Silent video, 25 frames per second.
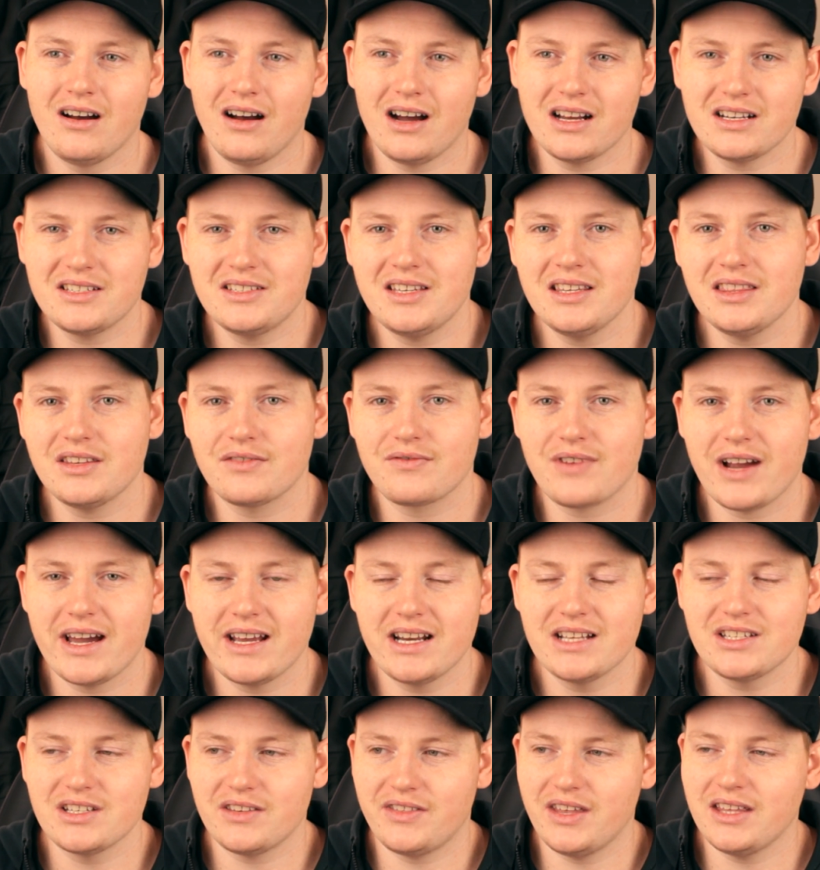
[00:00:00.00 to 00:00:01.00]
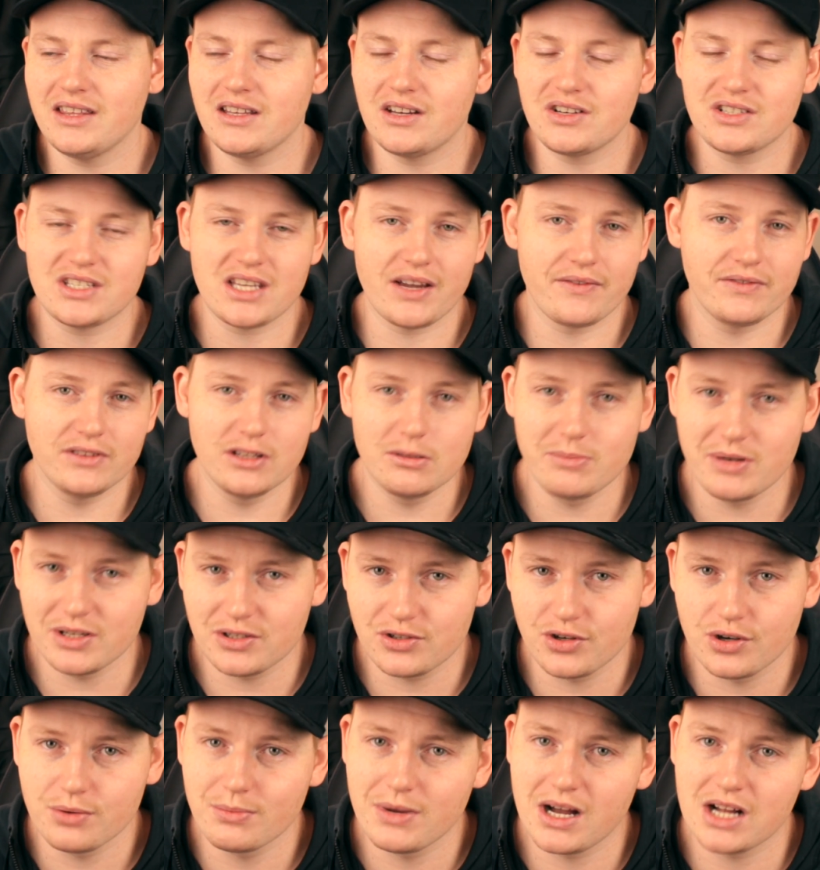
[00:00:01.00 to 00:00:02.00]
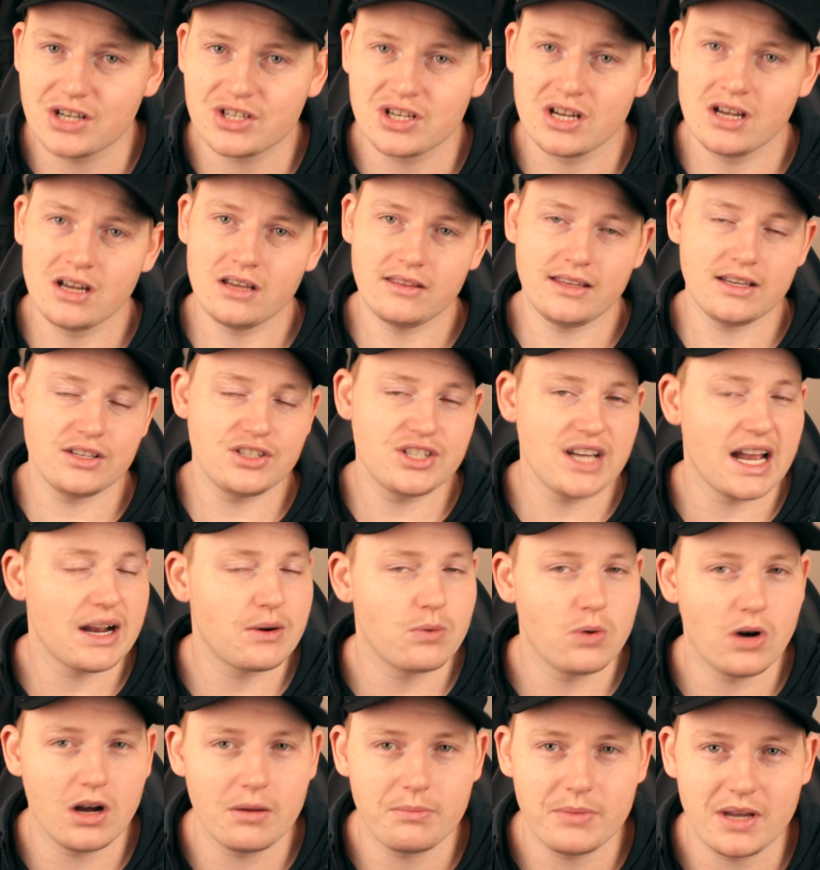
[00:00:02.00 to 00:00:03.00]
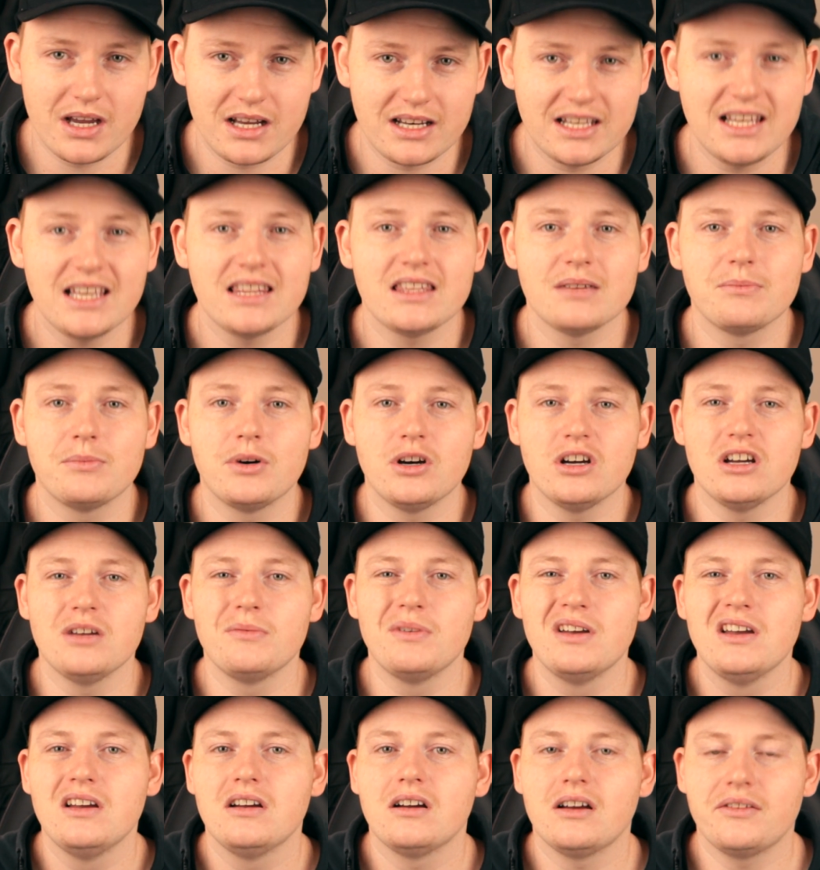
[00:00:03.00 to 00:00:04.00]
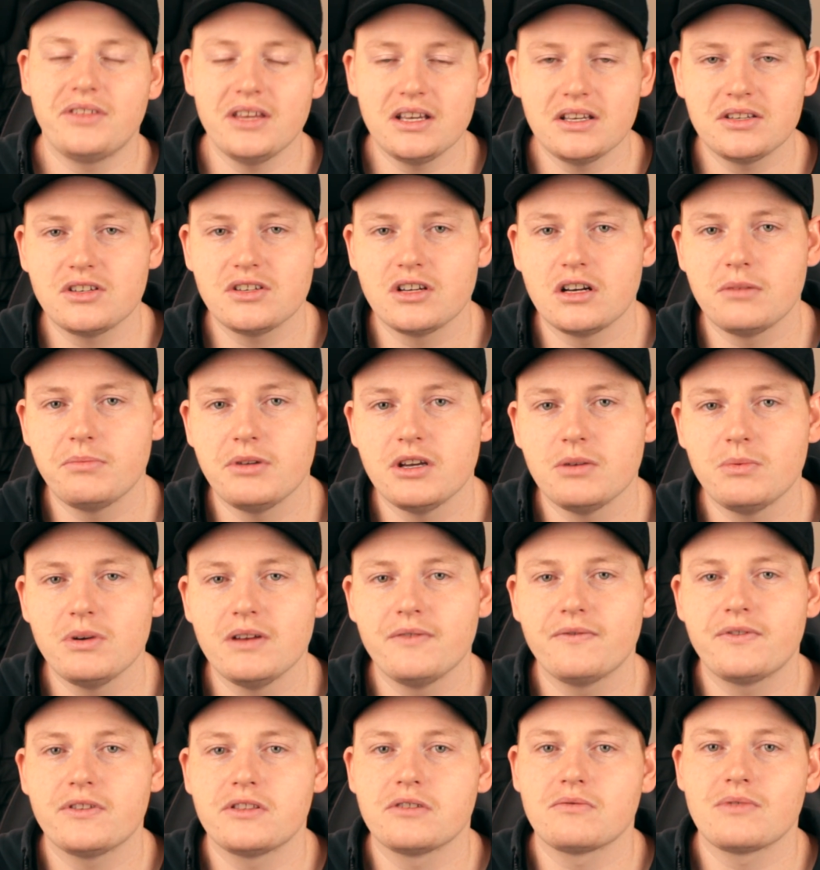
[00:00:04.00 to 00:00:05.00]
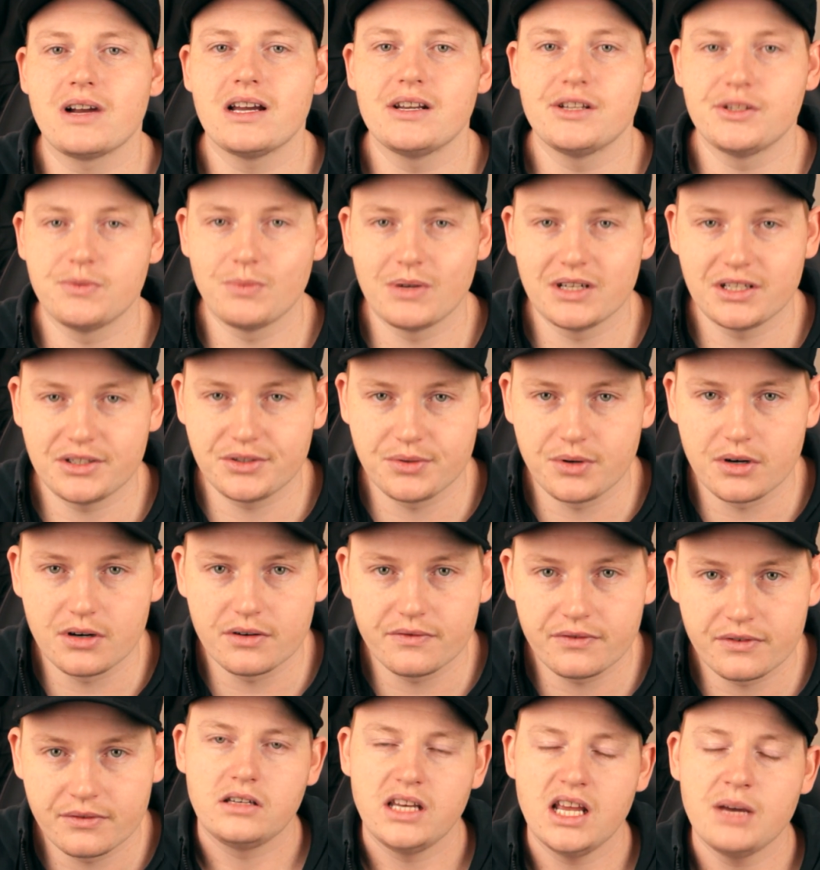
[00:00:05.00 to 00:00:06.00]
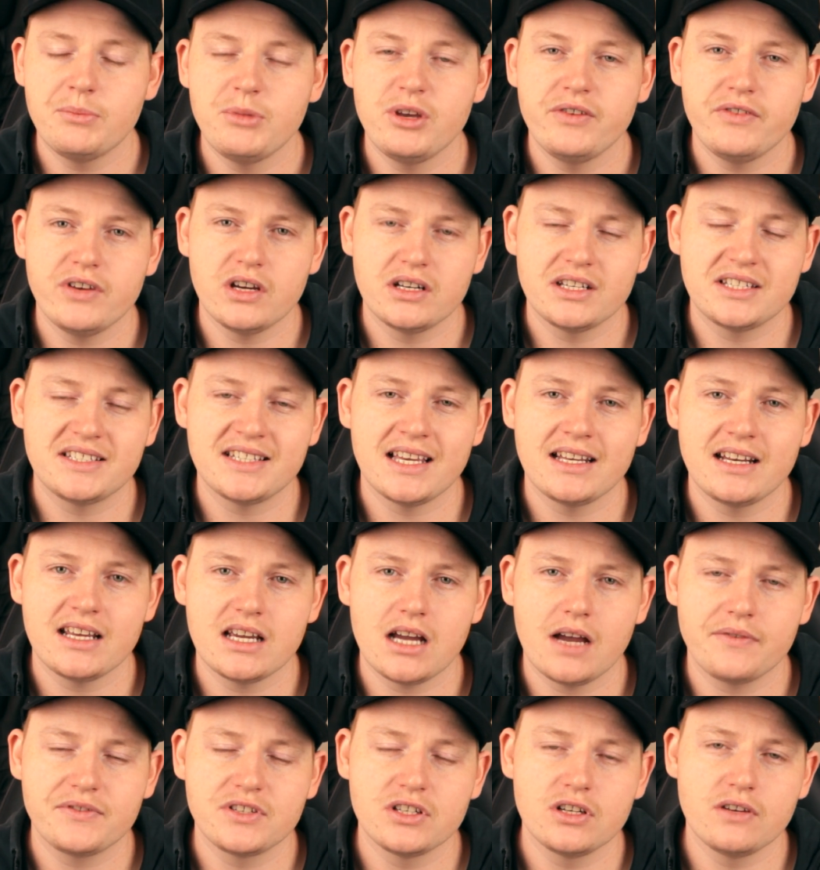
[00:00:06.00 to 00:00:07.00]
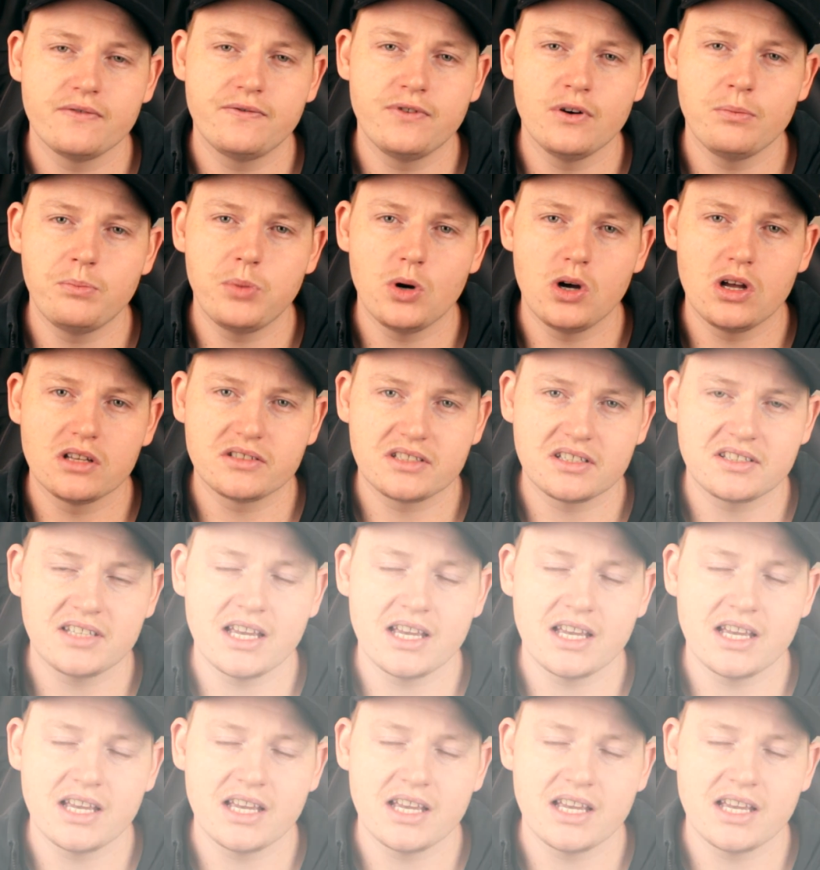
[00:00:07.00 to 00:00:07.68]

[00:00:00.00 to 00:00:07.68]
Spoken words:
I just think the Raiders, I think they'll just have a little bit too much. I think Jack White will be able to get them home. I think it's going to be a win for the Raiders 1-12. Now moving on to Sunday afternoon football. It's the